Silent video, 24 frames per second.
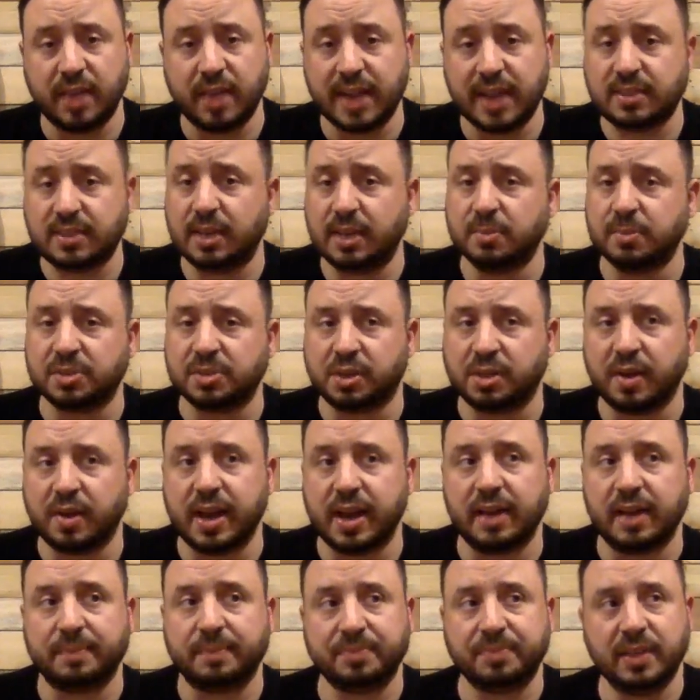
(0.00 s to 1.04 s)
The eighteen was
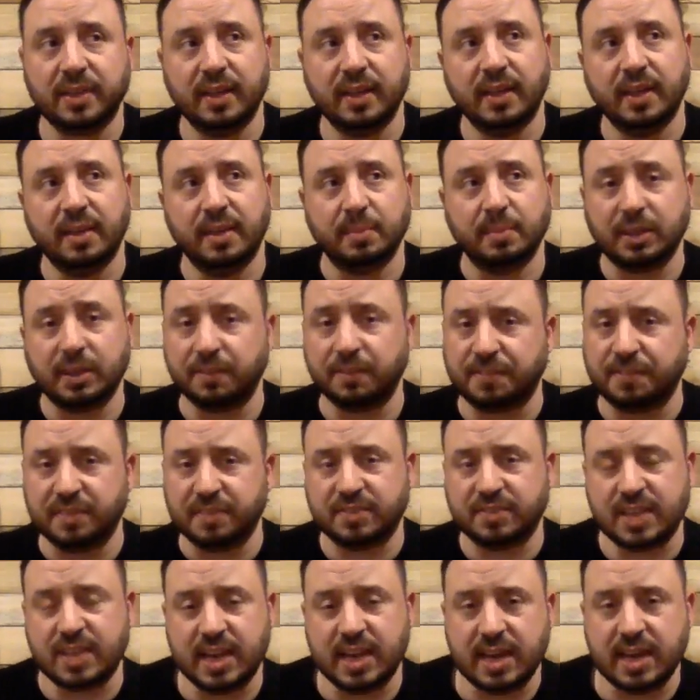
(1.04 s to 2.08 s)
great, but the
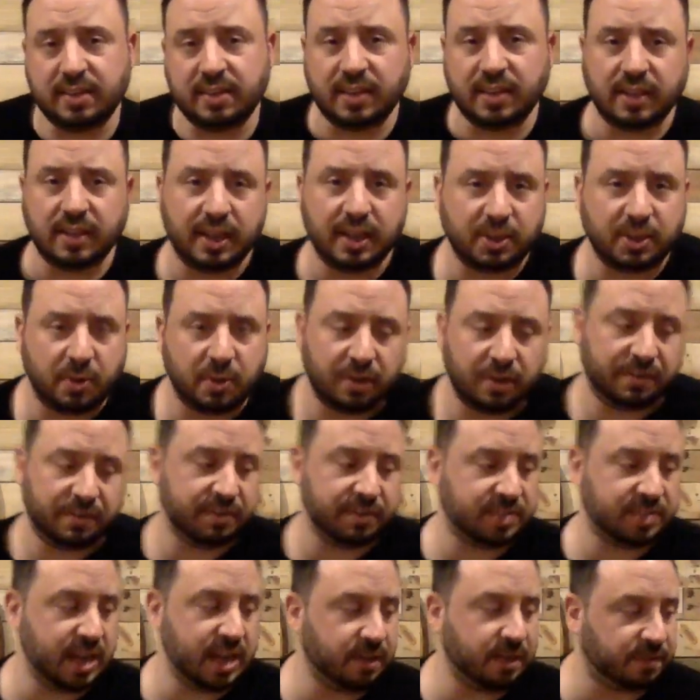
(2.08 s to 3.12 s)
fifteen, the Glengoyne
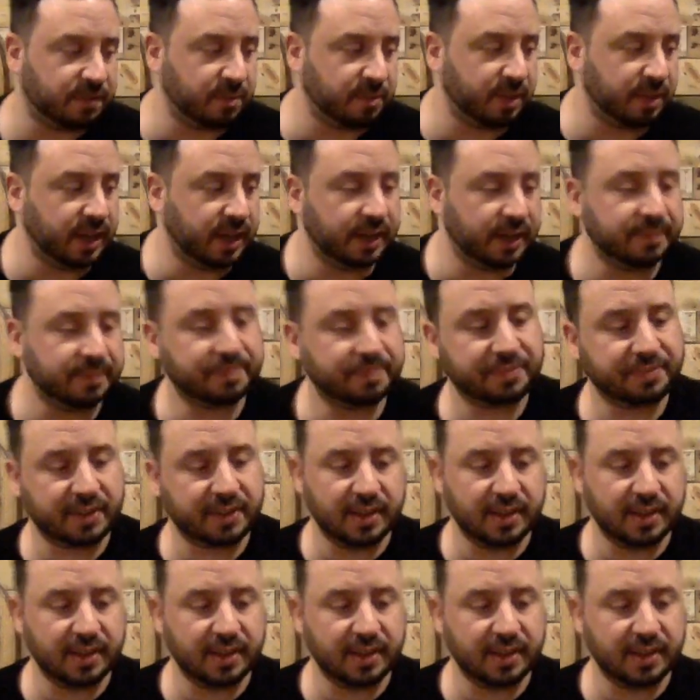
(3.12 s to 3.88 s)
fifteen for me,